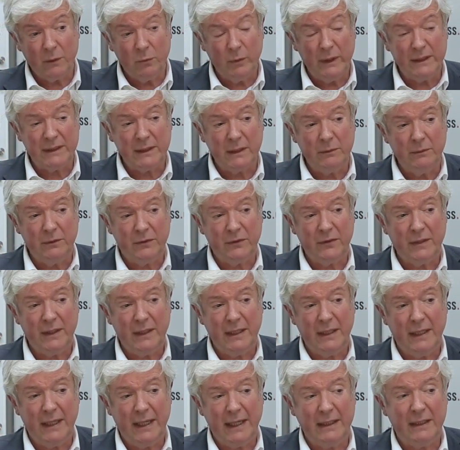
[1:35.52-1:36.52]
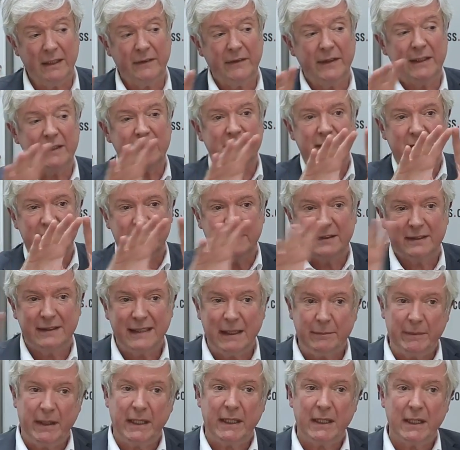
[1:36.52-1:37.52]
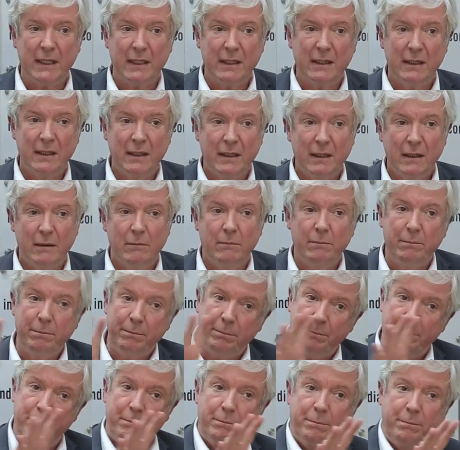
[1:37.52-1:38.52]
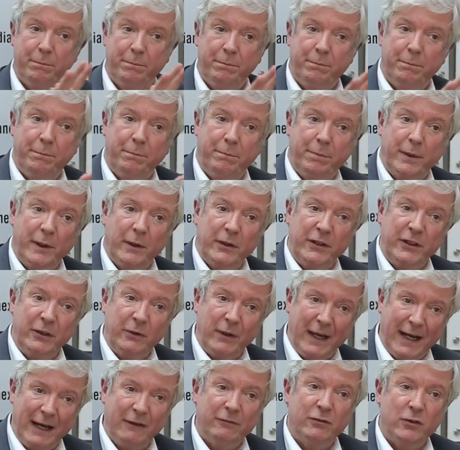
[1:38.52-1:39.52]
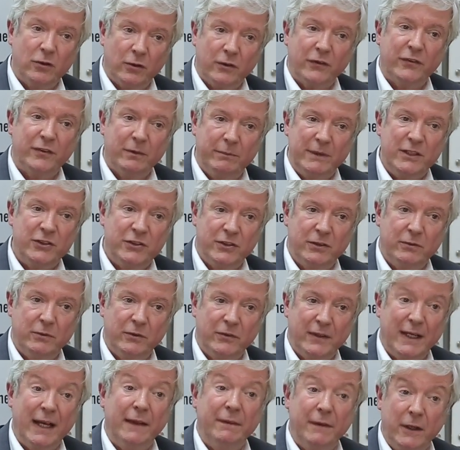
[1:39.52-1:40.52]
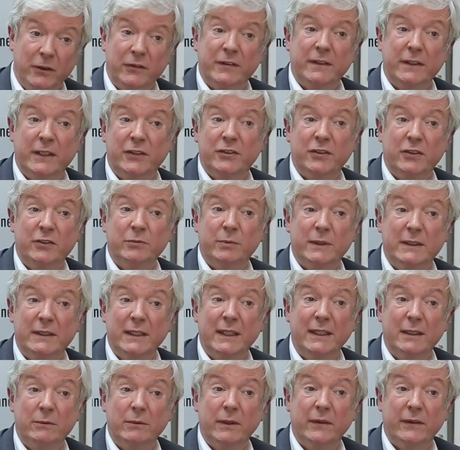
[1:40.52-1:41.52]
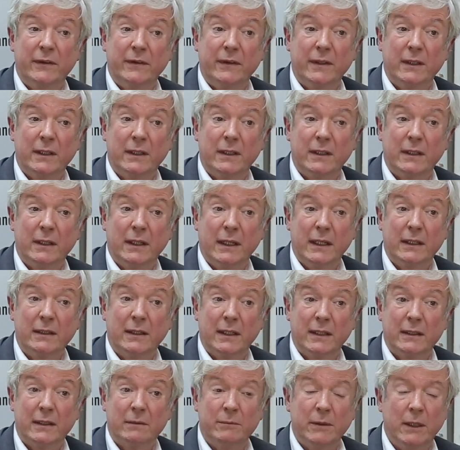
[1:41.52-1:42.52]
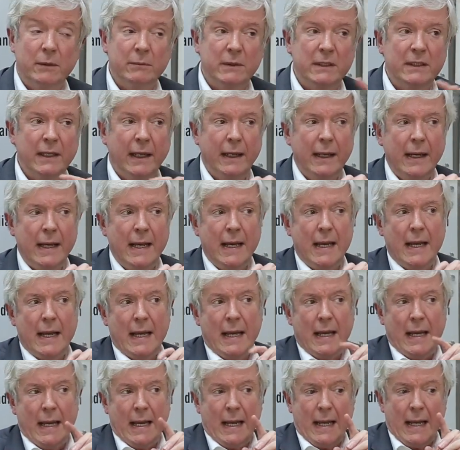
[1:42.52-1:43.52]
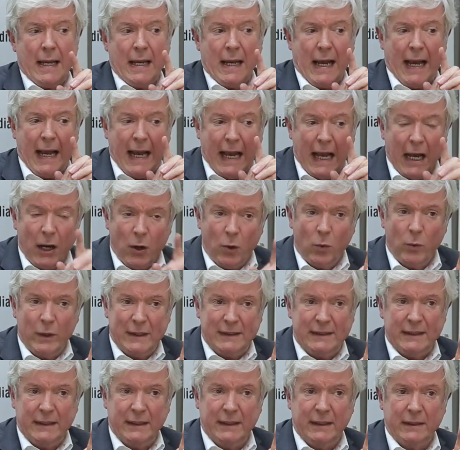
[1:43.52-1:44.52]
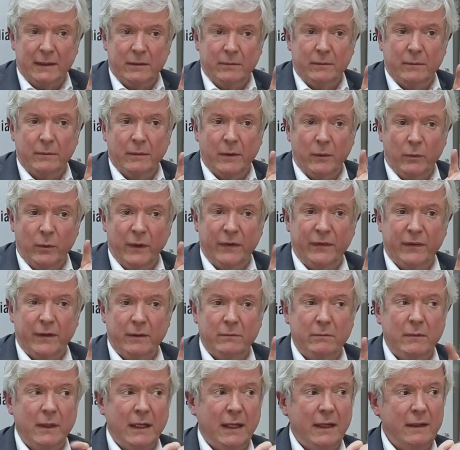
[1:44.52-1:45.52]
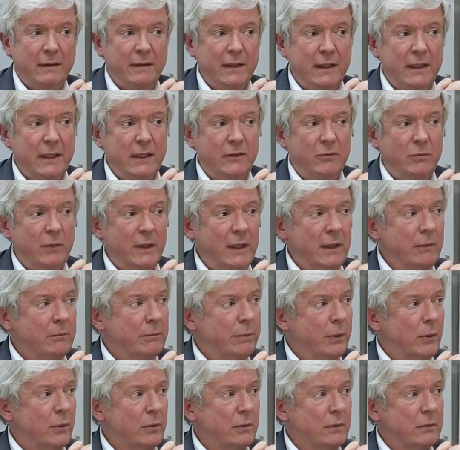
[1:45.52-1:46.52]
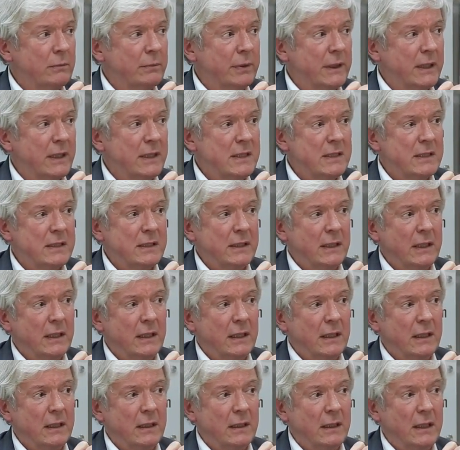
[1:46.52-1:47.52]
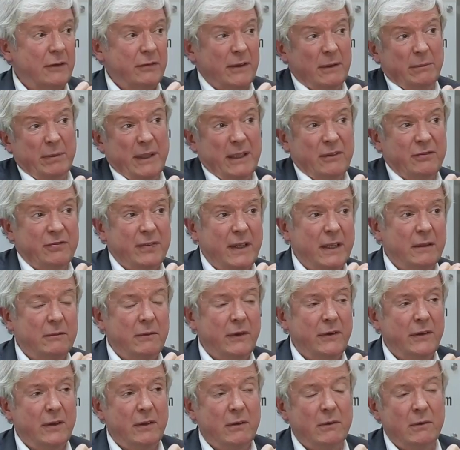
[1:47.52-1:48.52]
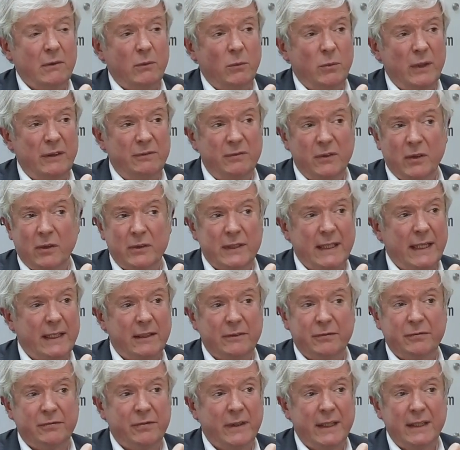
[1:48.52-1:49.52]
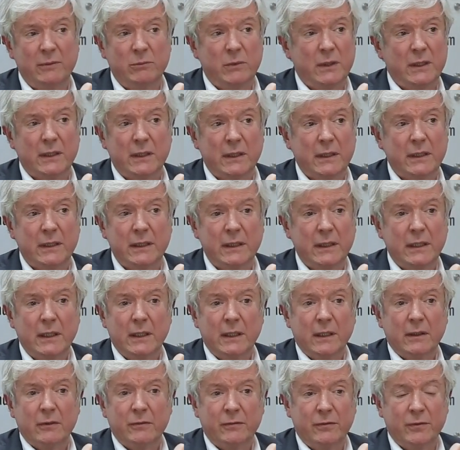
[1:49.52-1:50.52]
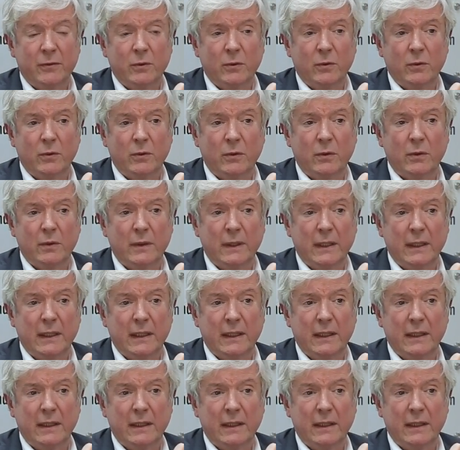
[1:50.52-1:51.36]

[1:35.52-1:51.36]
we don't see anything systemic, but you have got some issues, and those are the issues we're dealing with at the moment. How we're dealing with them, I think, is really important, because if I'm being frank with you, we've not had a framework for